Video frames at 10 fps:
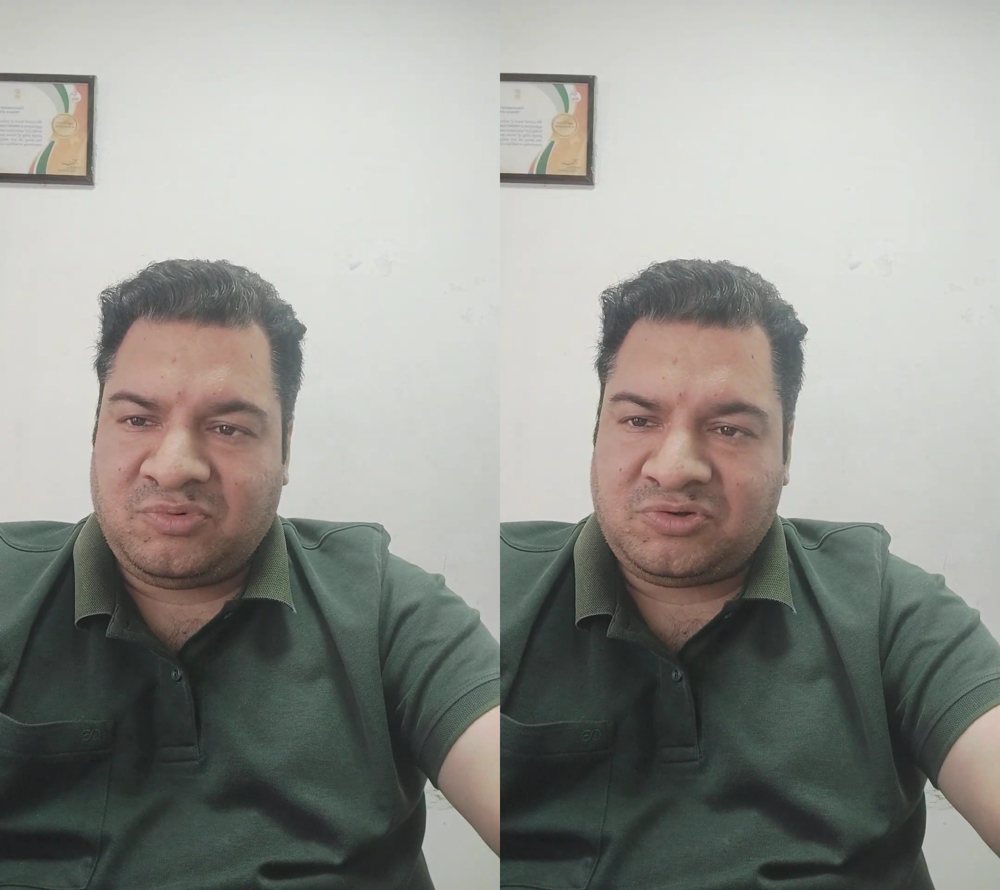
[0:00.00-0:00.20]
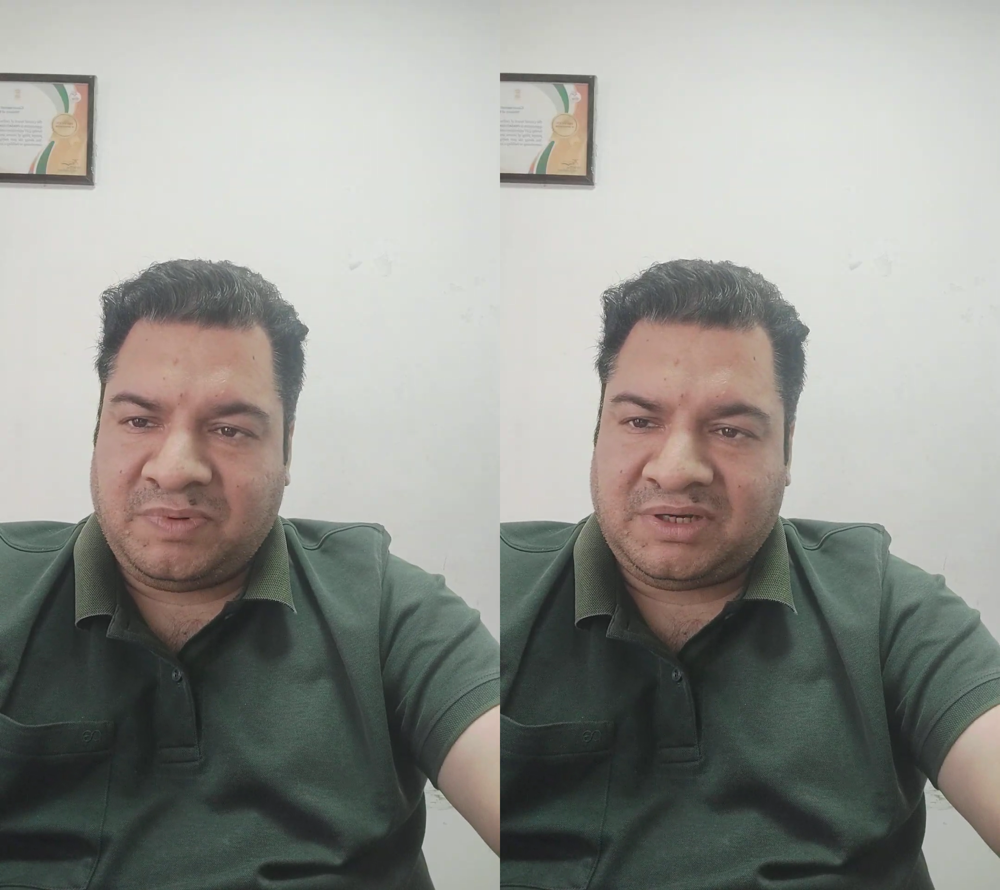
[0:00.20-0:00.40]

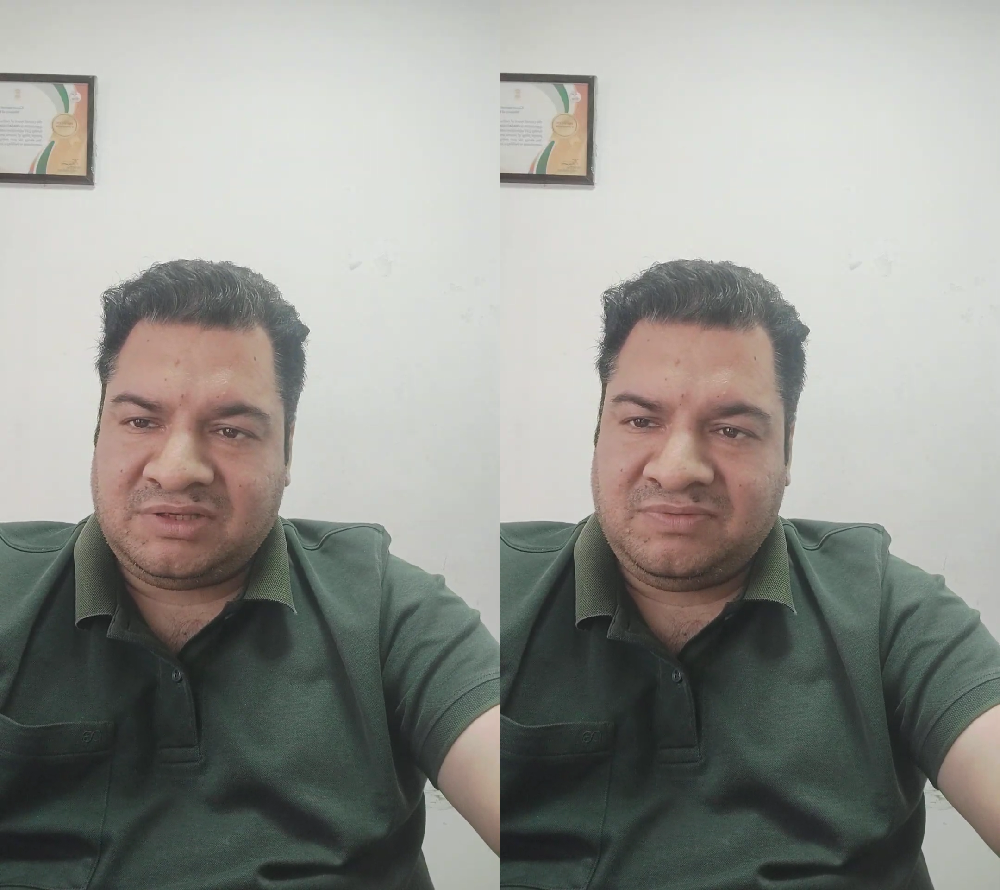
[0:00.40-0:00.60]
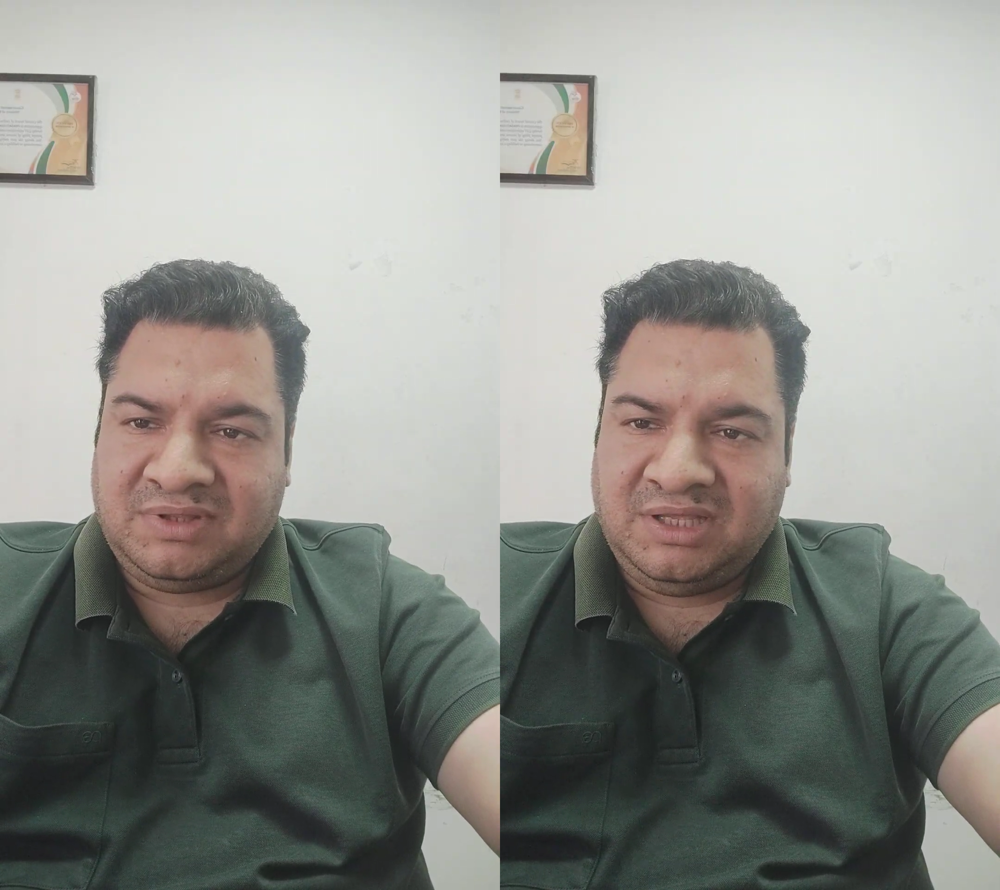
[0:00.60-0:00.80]

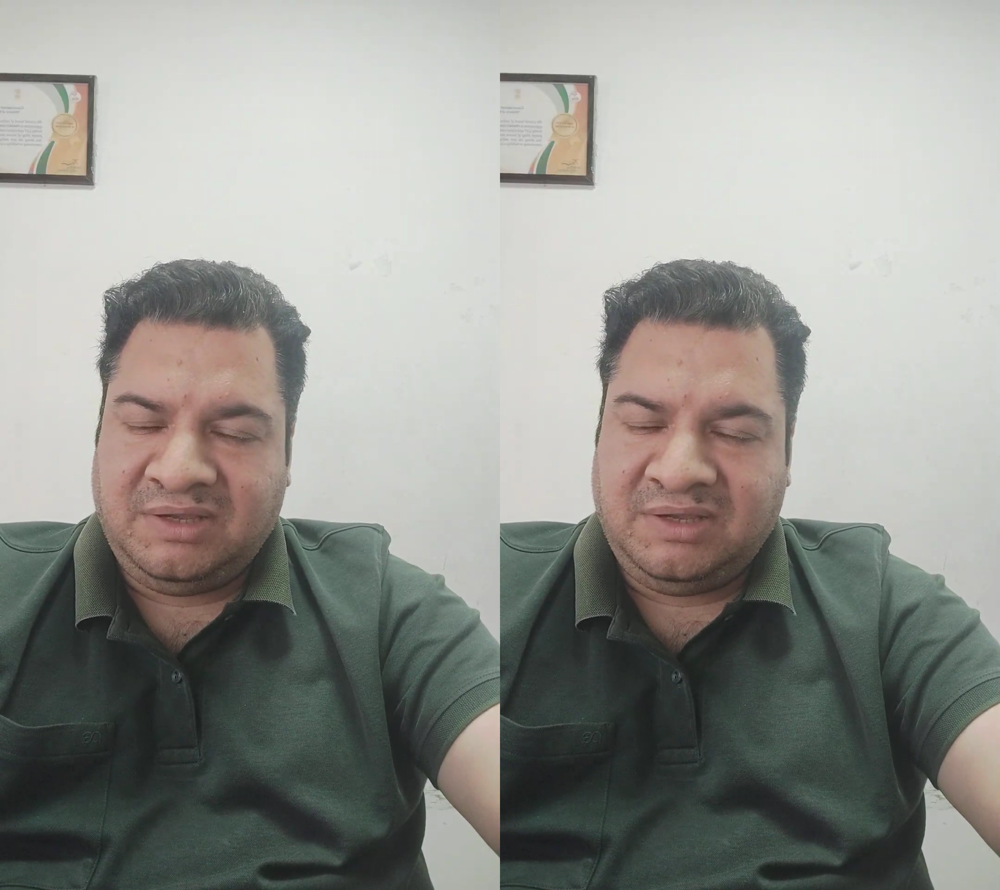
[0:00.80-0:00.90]
prospectus with